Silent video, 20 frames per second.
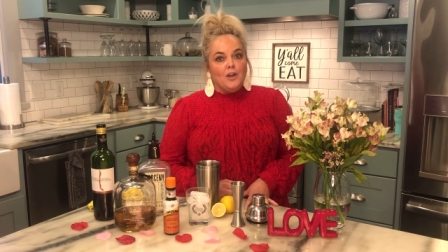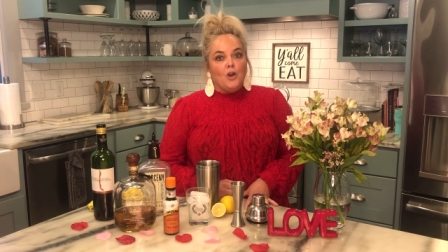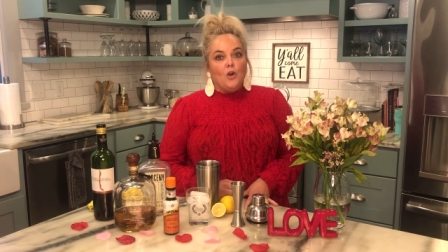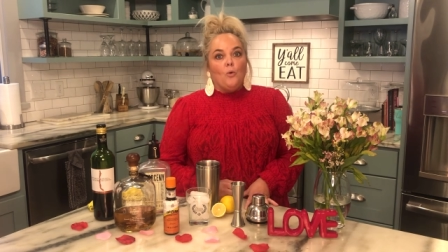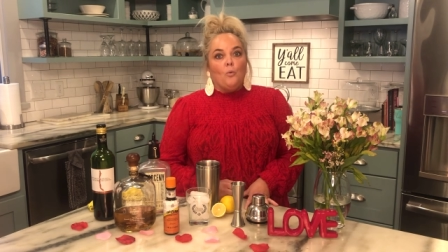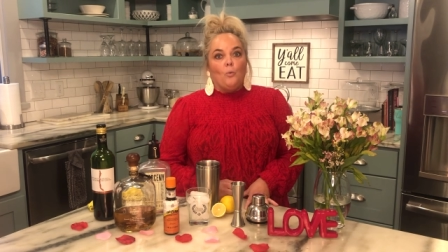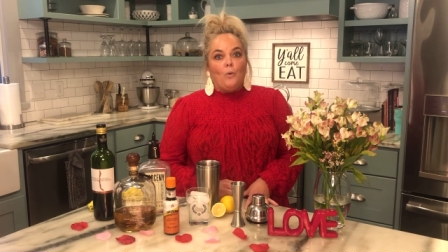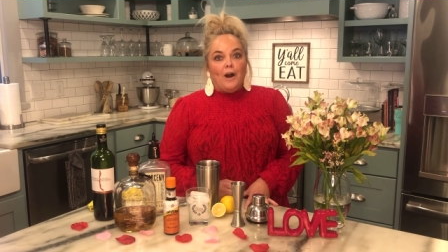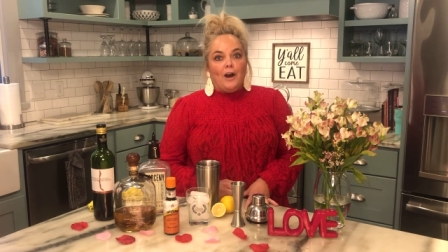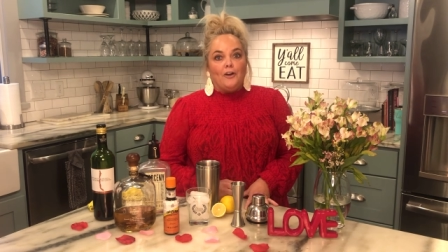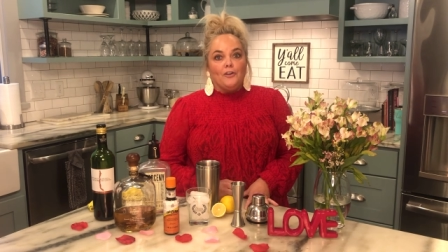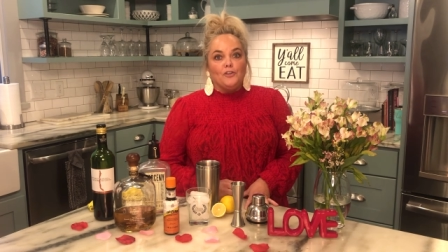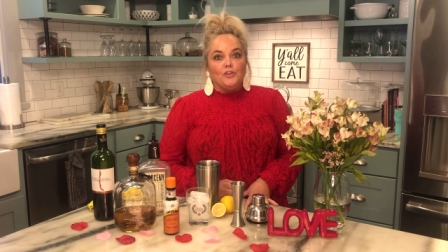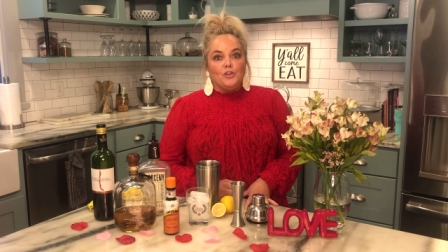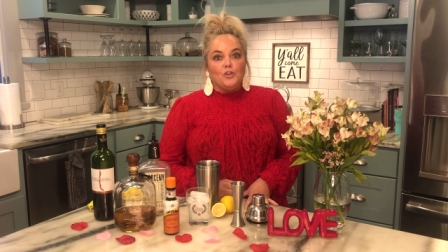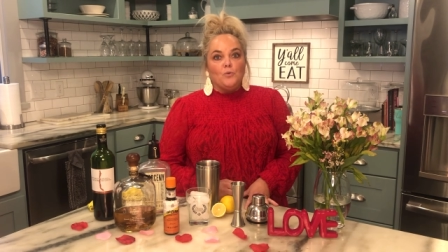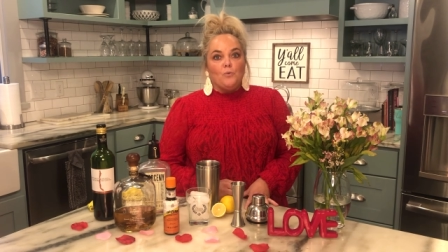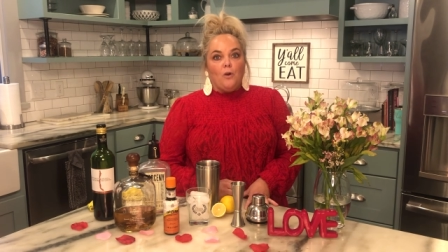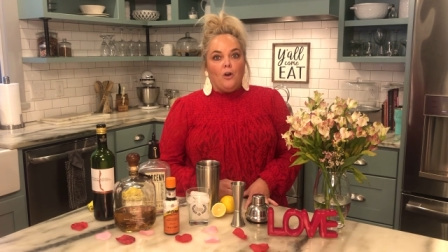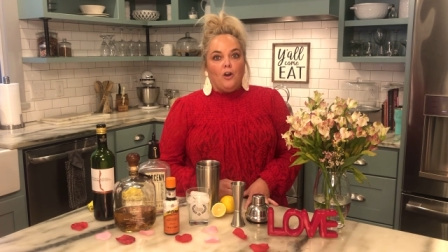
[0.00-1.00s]
while
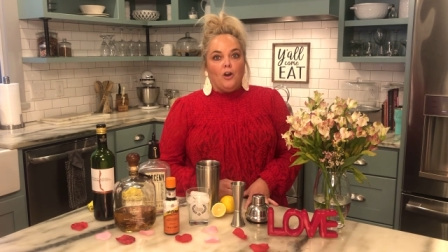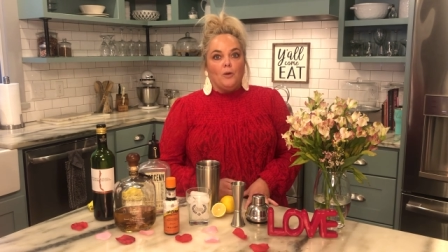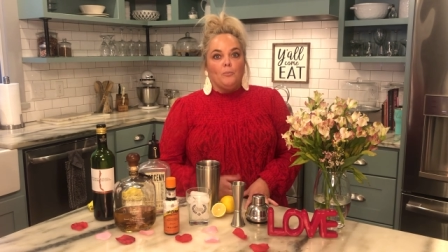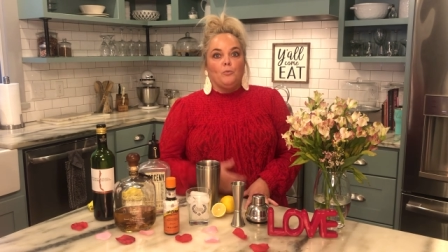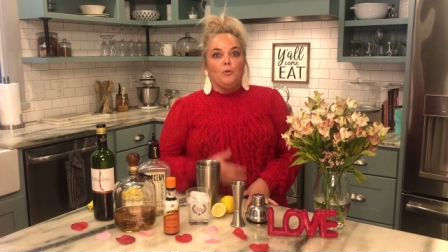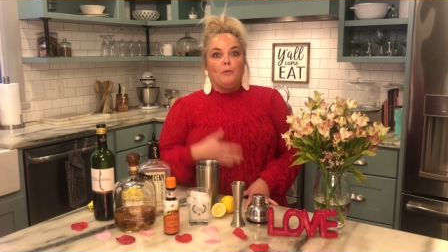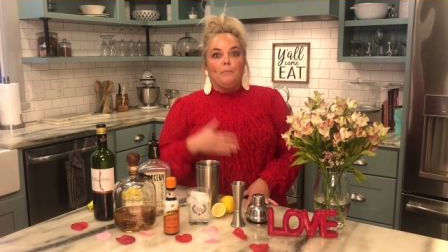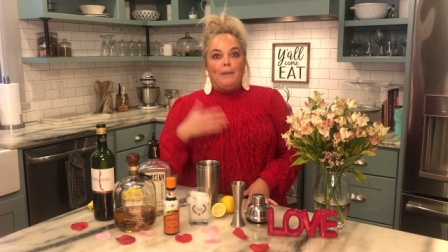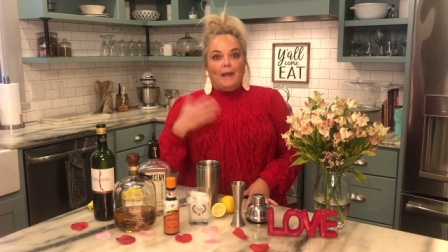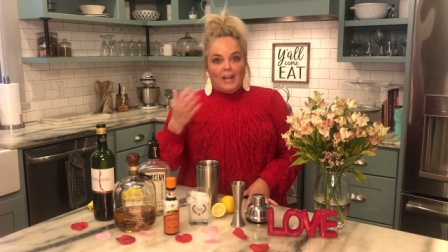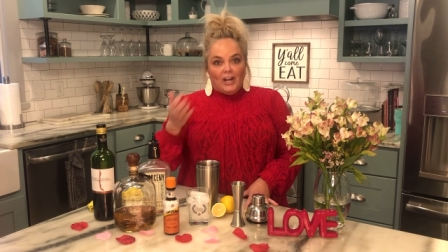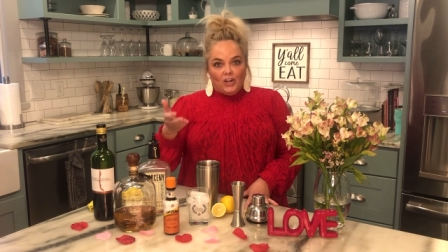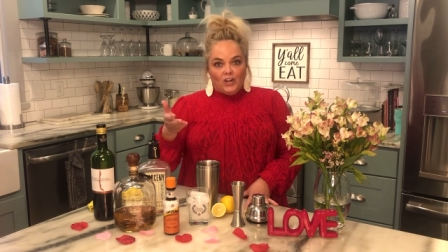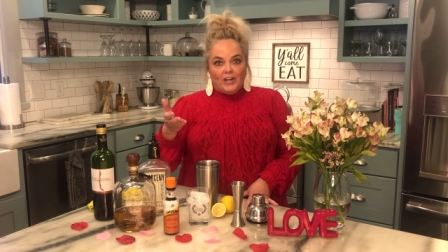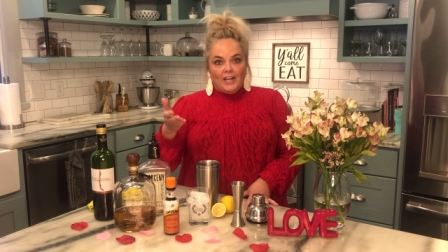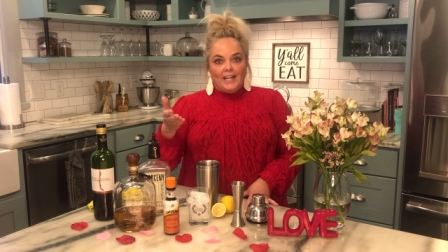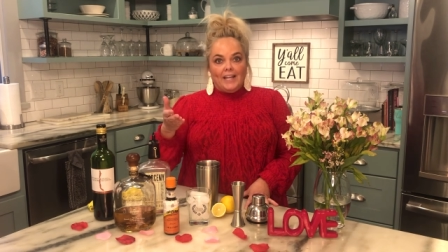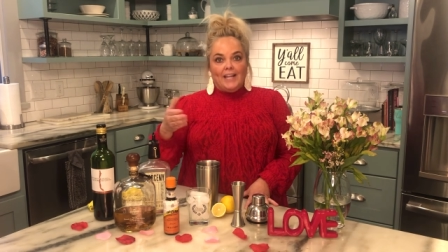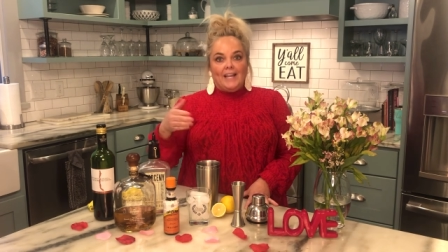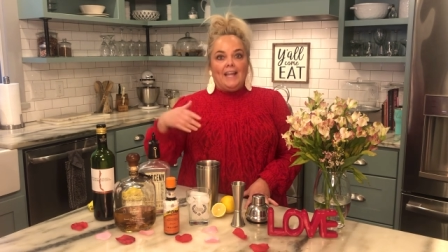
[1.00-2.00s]
you are
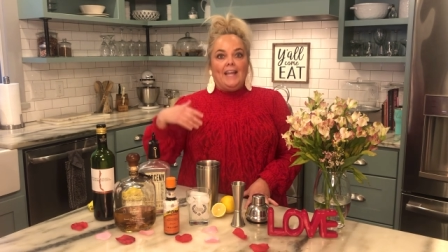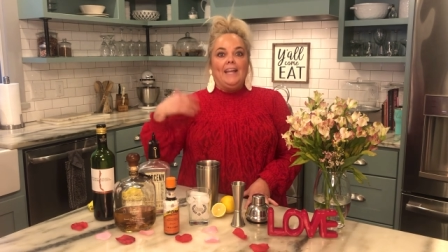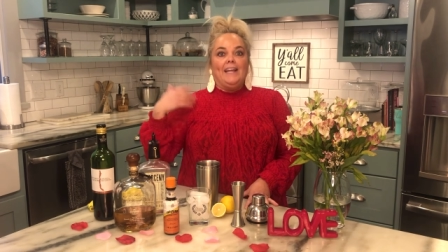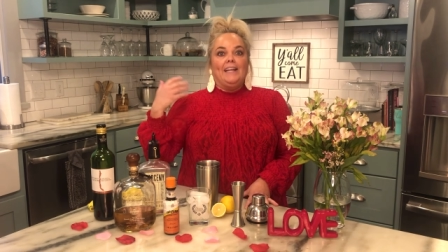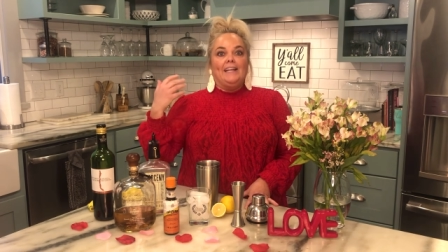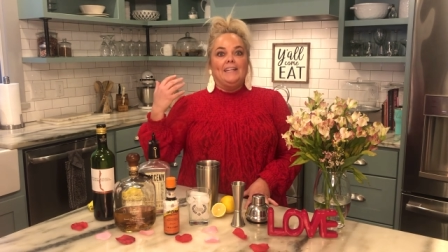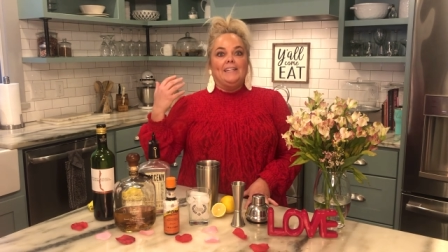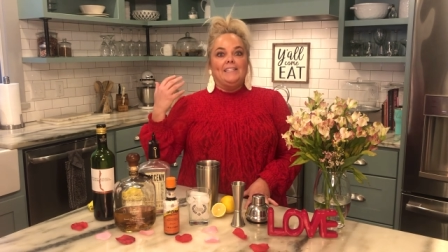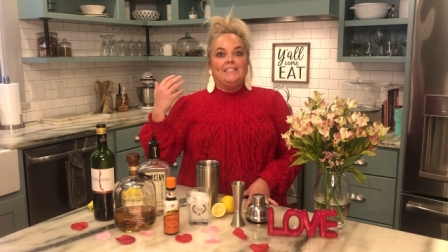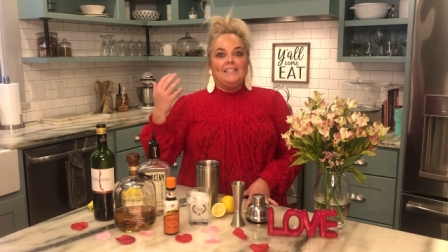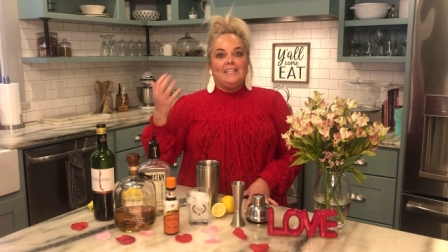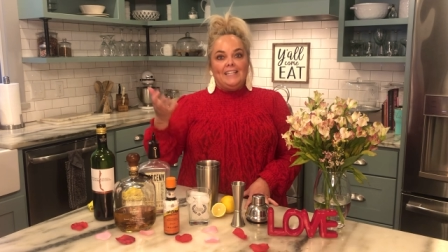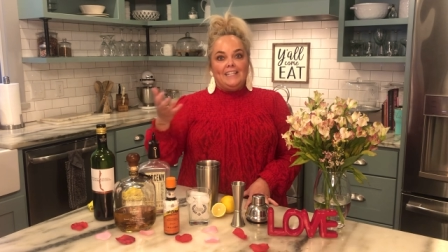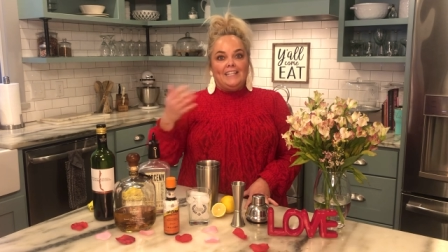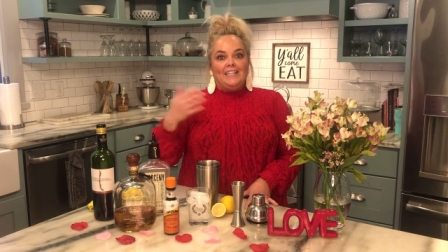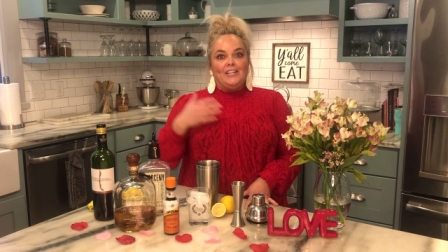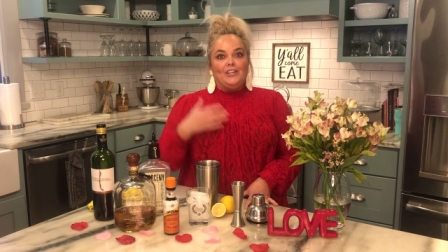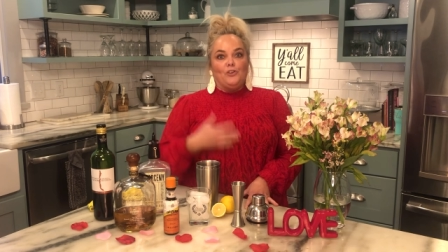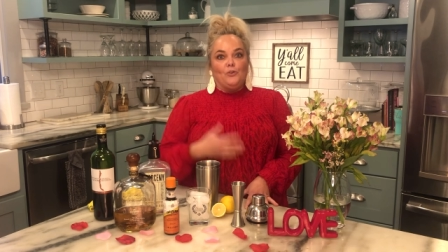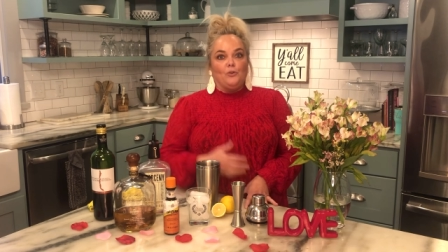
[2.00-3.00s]
preparing and
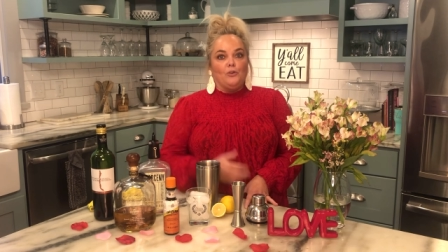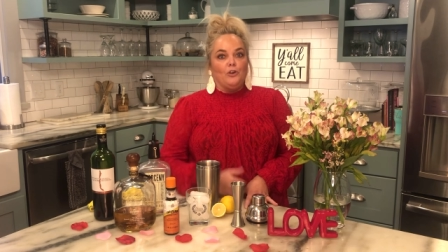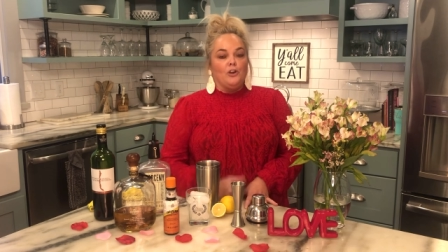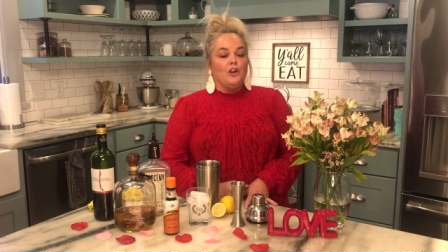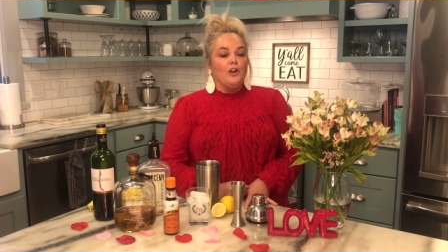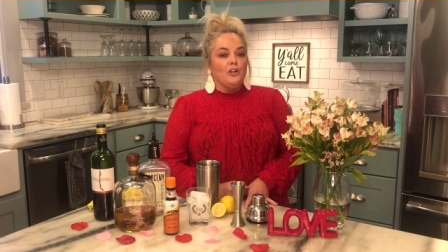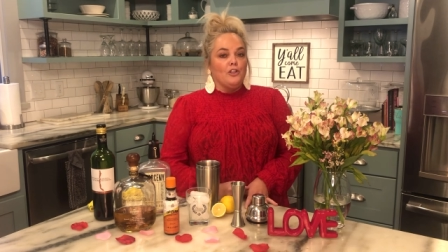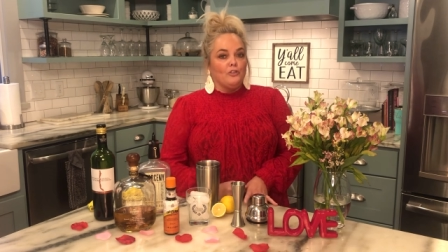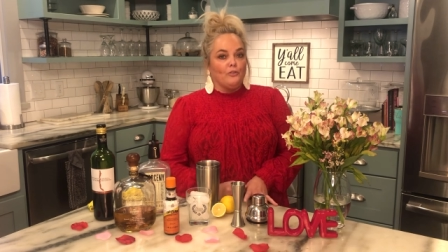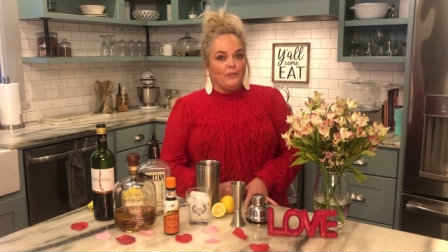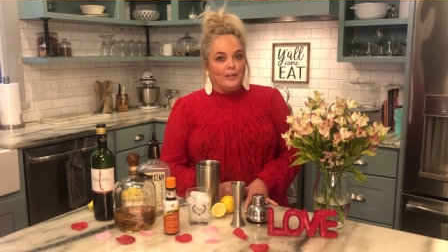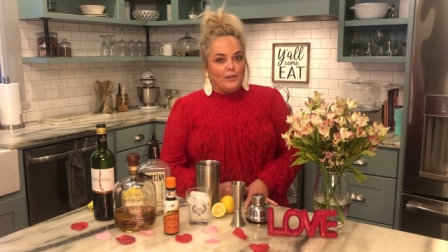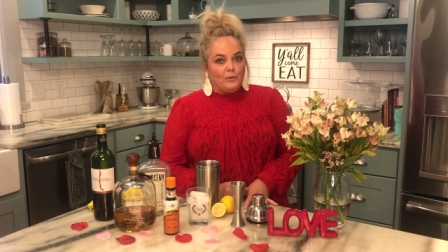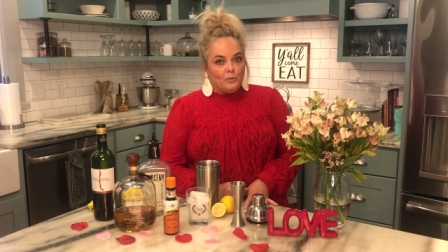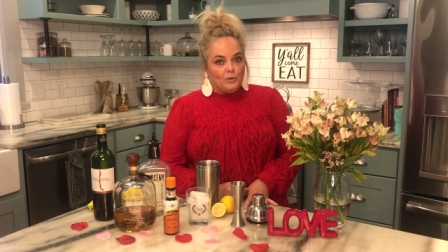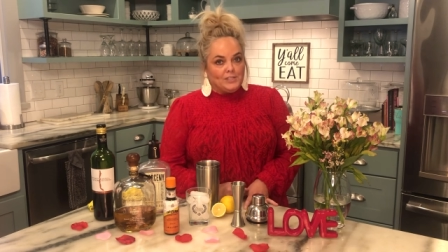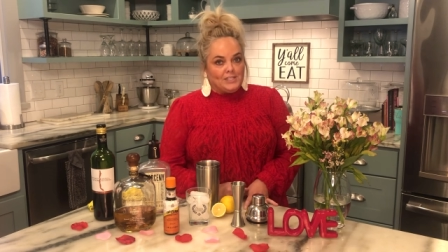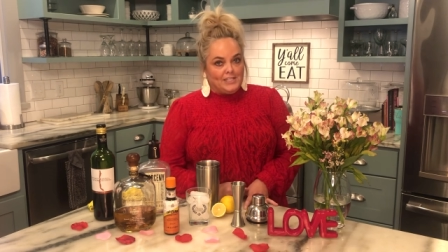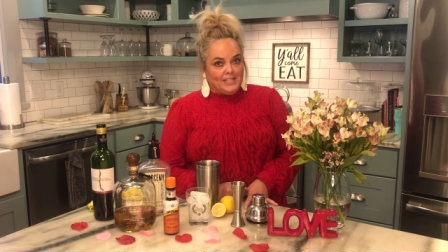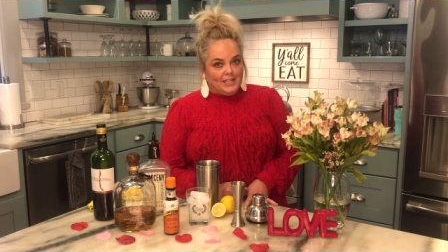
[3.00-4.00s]
eating your three
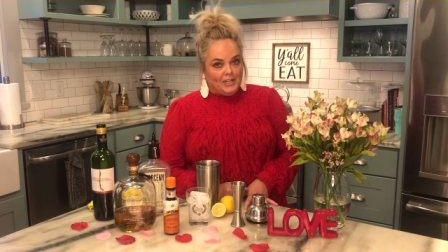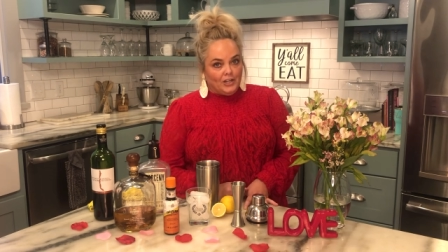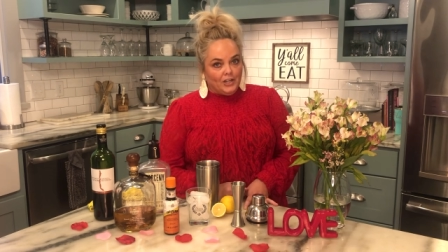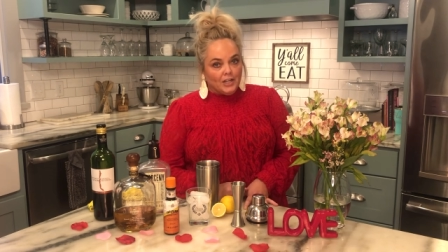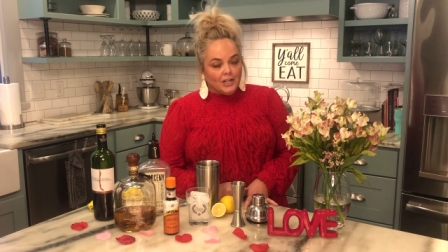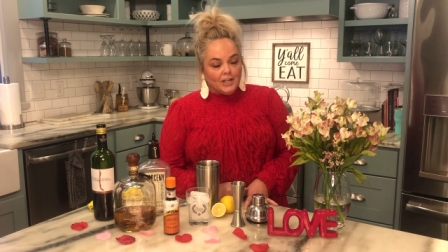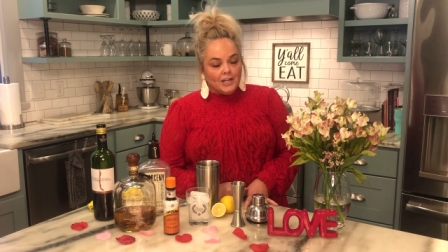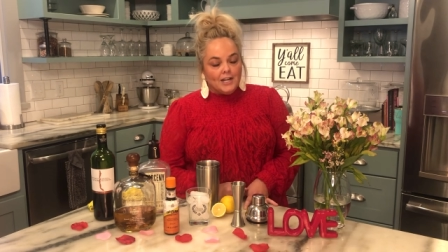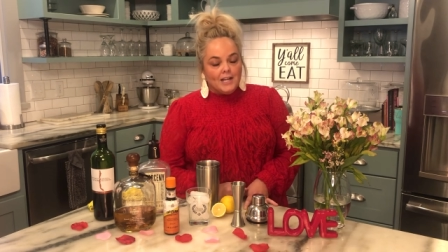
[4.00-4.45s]
course dinner